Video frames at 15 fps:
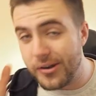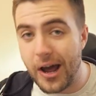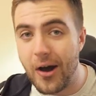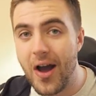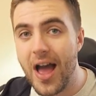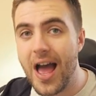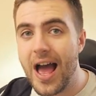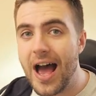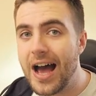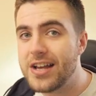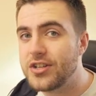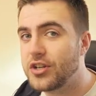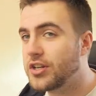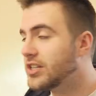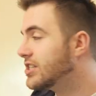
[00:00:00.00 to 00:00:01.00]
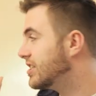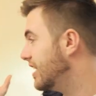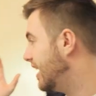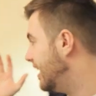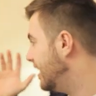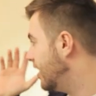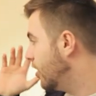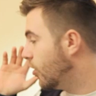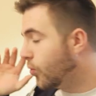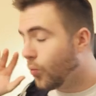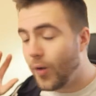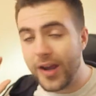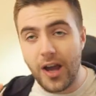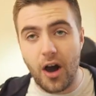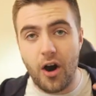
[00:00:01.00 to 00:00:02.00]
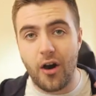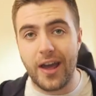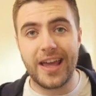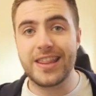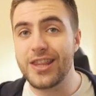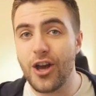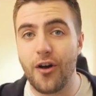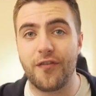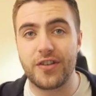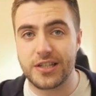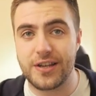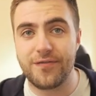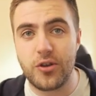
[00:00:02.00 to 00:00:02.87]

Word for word: Now, as you can see, we are in the office.